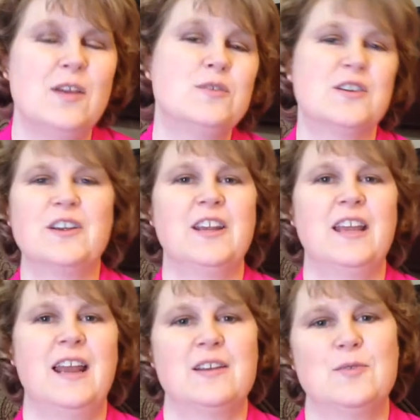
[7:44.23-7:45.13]
those are going
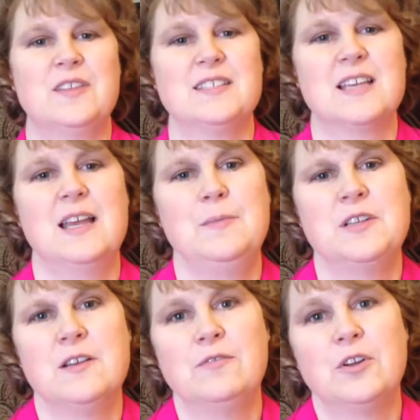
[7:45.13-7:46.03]
to connect with this kind
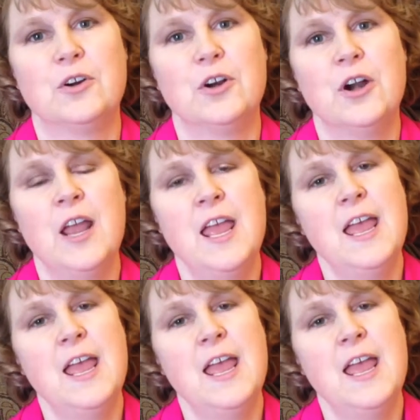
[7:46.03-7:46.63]
of learner.